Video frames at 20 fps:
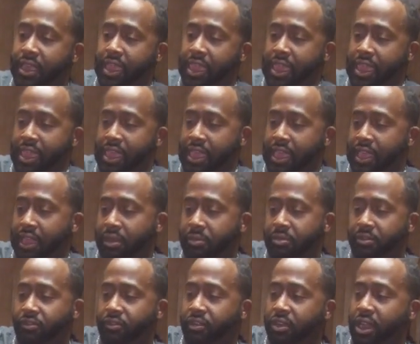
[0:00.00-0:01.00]
And
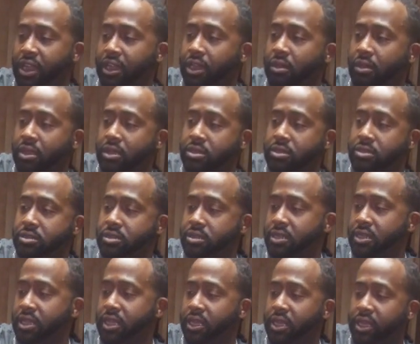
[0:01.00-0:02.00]
before I know it,
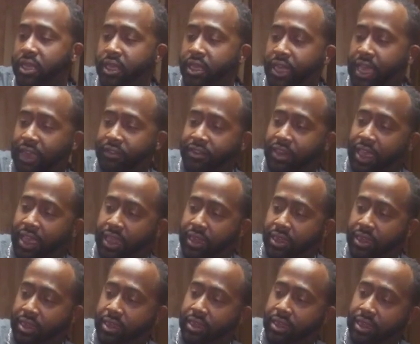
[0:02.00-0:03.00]
I've
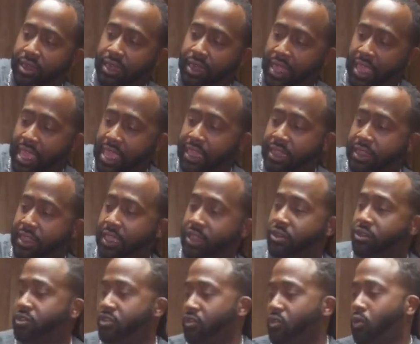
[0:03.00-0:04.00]
got 8
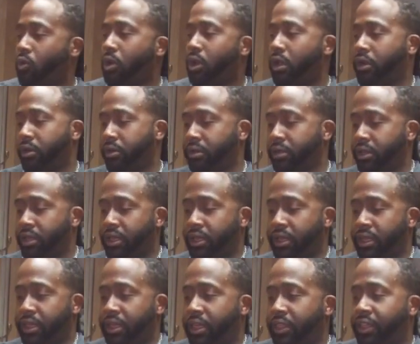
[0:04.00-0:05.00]
liters of water
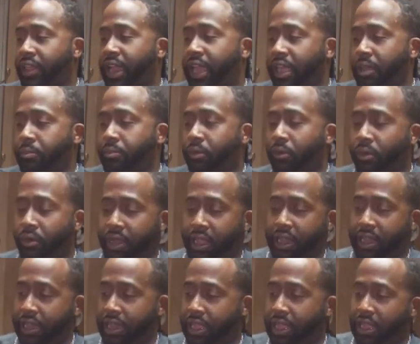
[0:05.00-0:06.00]
that I can pour
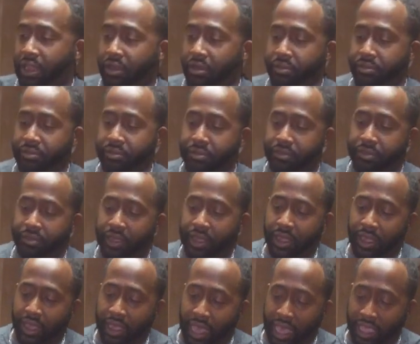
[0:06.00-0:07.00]
into here.
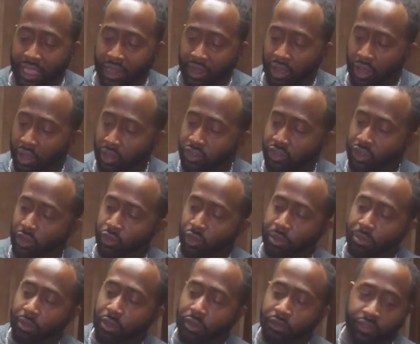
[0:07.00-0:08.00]
I can also
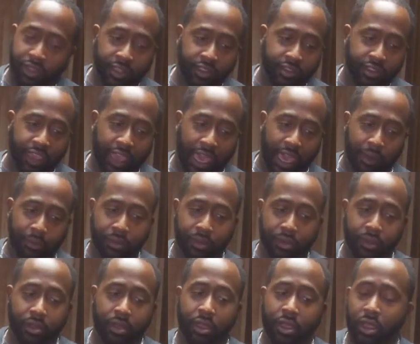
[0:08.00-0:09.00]
remove this cap,
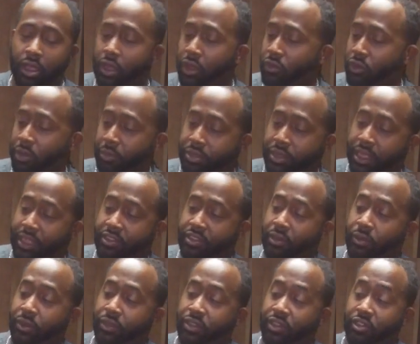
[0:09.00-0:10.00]
replace
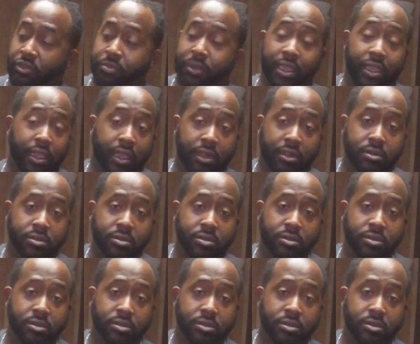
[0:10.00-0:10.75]
it with the spigot,